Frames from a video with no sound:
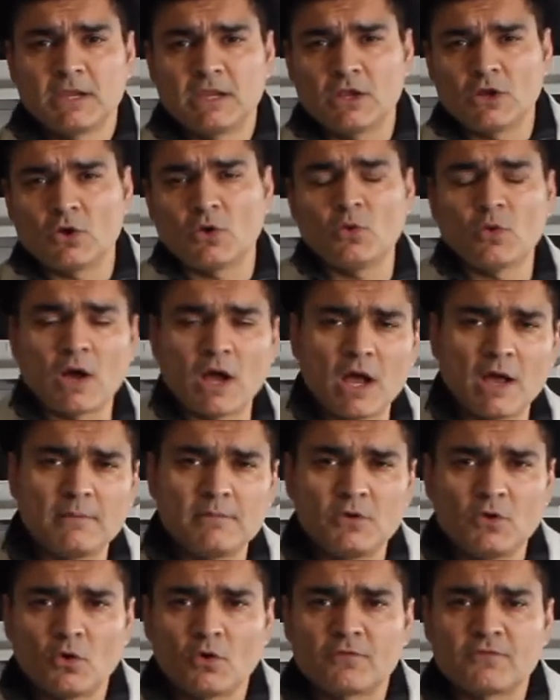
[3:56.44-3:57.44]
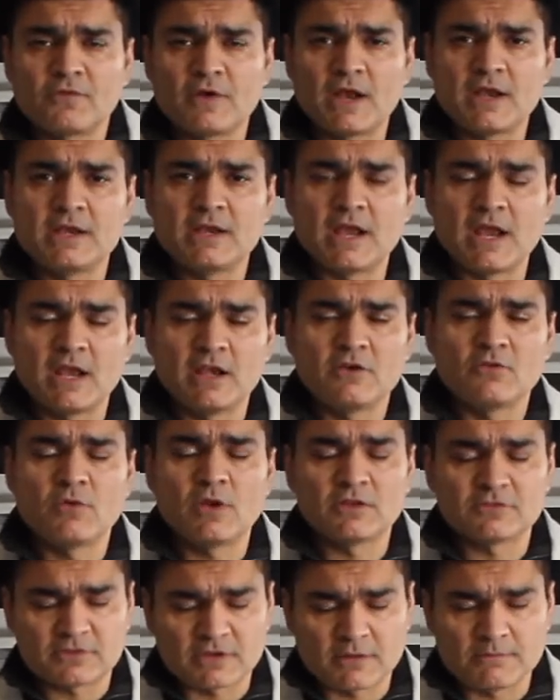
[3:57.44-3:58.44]
You know, I'm your friend in
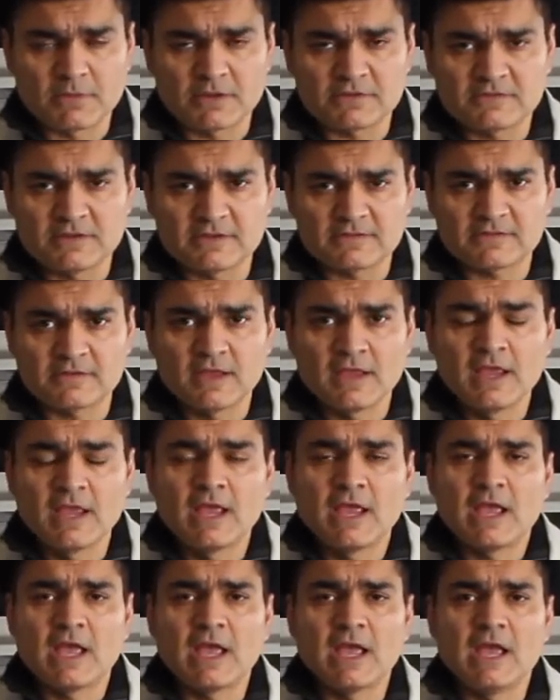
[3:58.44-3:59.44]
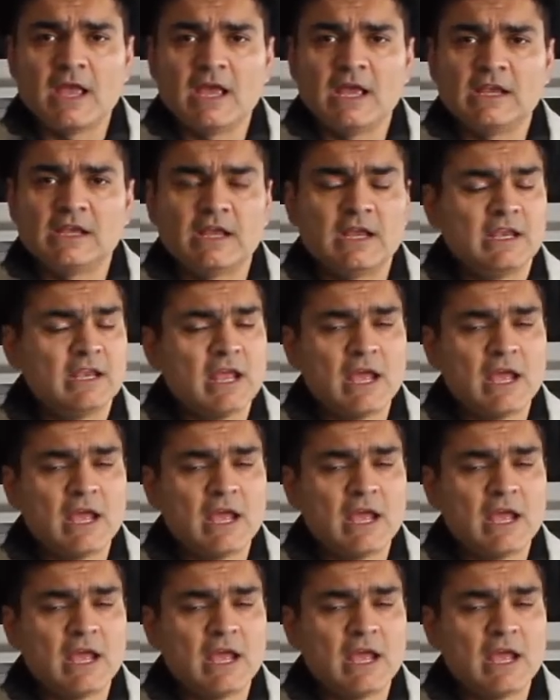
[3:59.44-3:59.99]
real estate business. And in